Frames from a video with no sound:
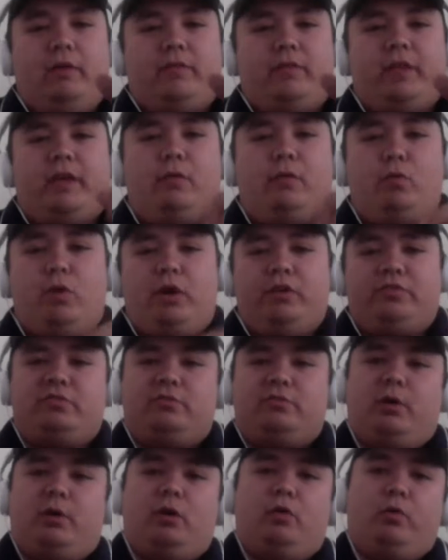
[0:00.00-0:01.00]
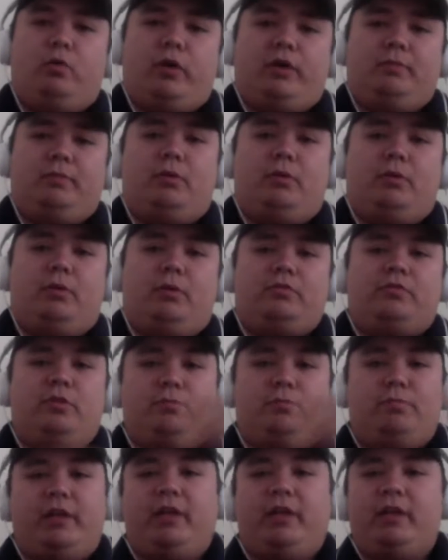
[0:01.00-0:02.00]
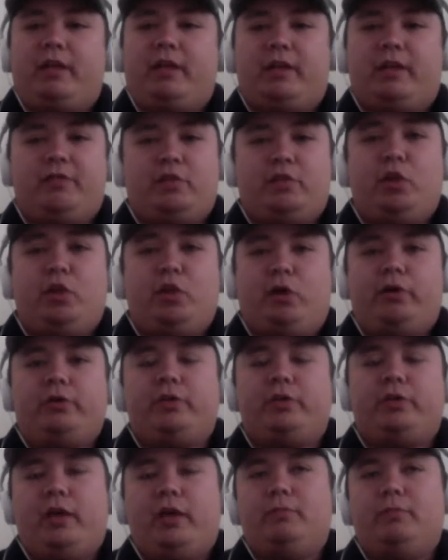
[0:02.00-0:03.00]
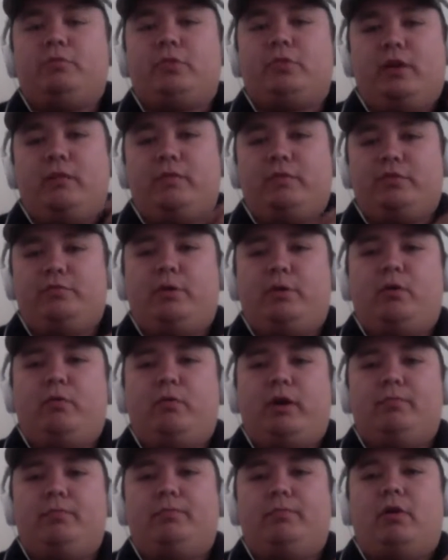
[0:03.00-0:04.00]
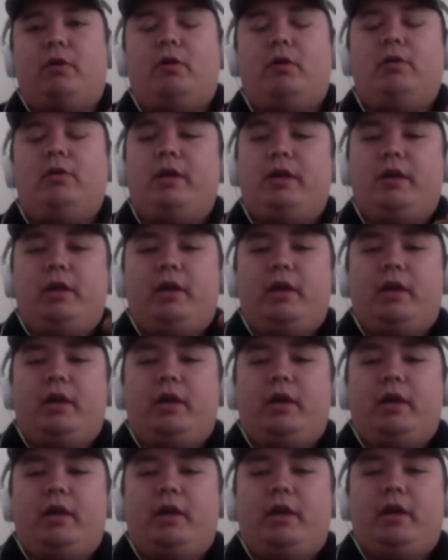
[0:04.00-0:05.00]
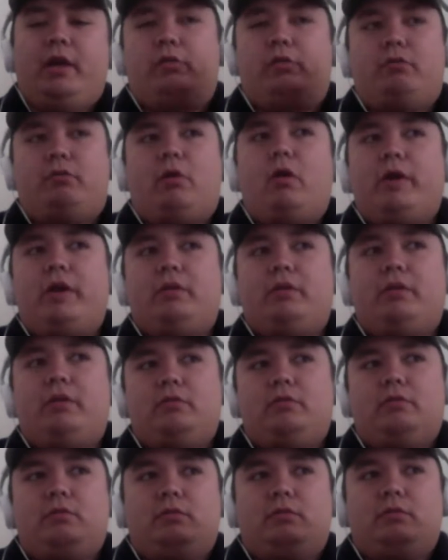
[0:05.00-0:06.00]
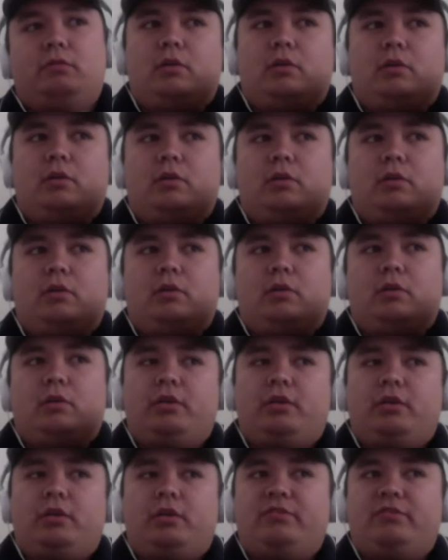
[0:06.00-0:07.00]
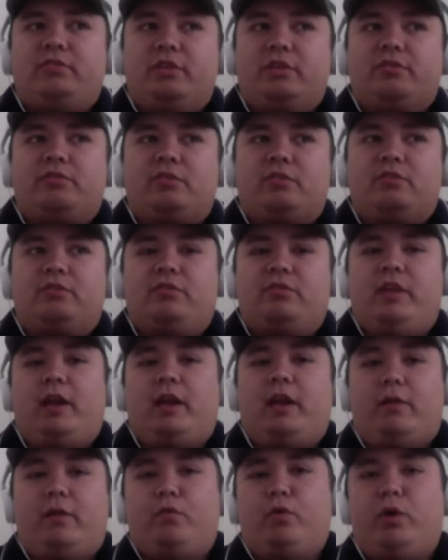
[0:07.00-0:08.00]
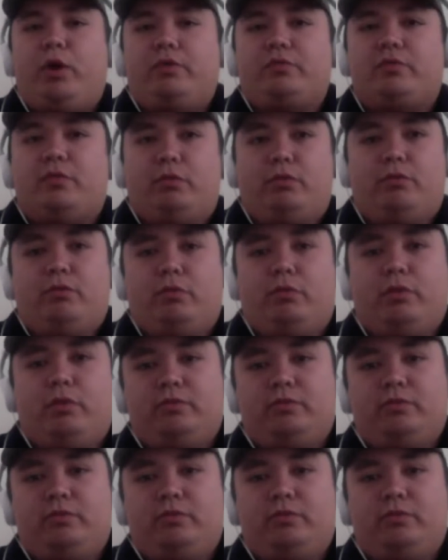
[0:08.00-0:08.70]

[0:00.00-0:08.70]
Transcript: like a small white ball. So you play it like it's a yard game. So you have a small white ball, and you throw it a distance that everyone else can throw these